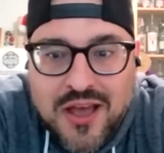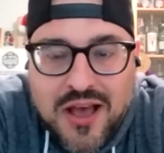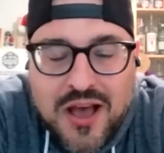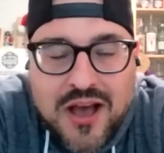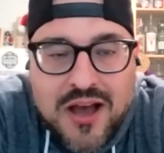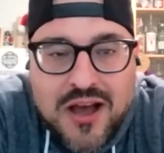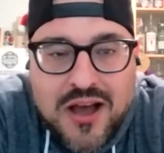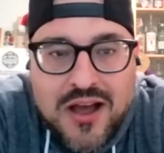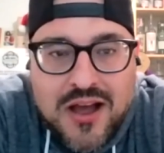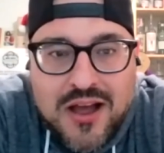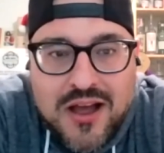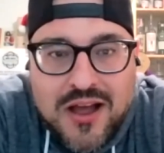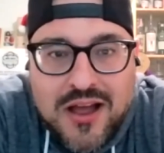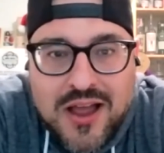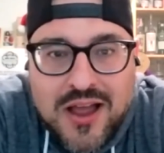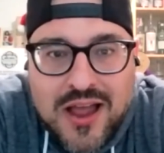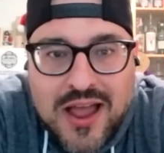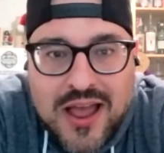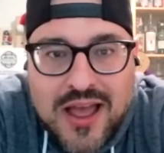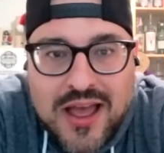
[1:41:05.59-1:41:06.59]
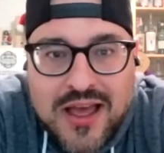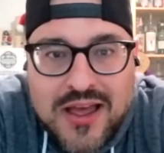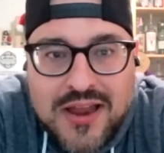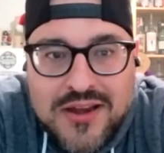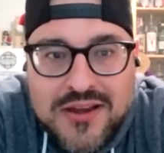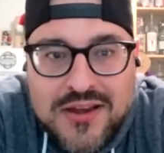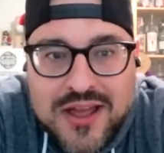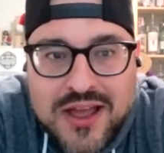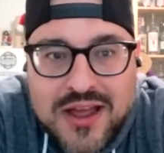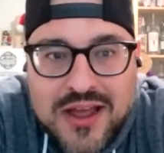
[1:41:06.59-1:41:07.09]
uh,
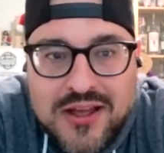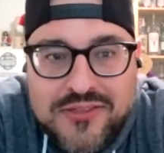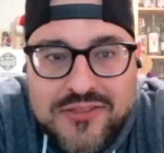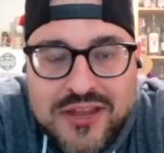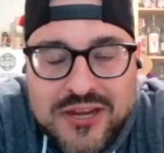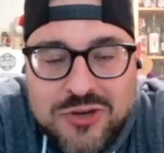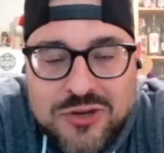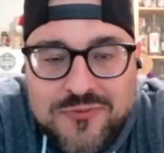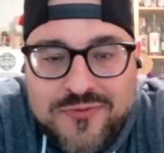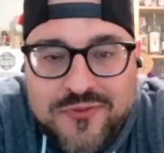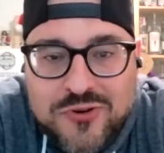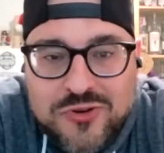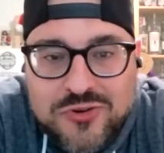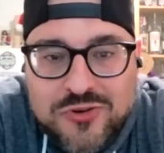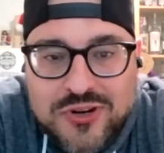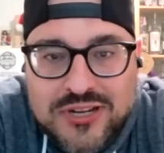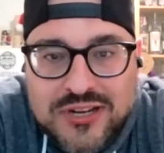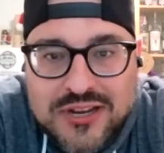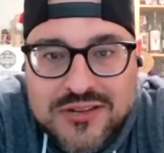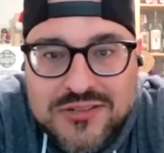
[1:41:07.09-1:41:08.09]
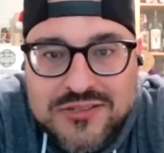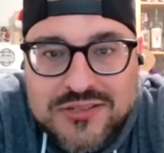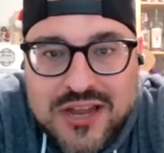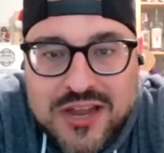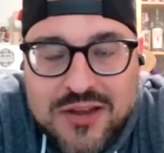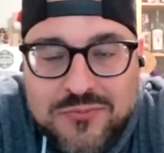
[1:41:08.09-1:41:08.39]
and uh, thank you for joining us,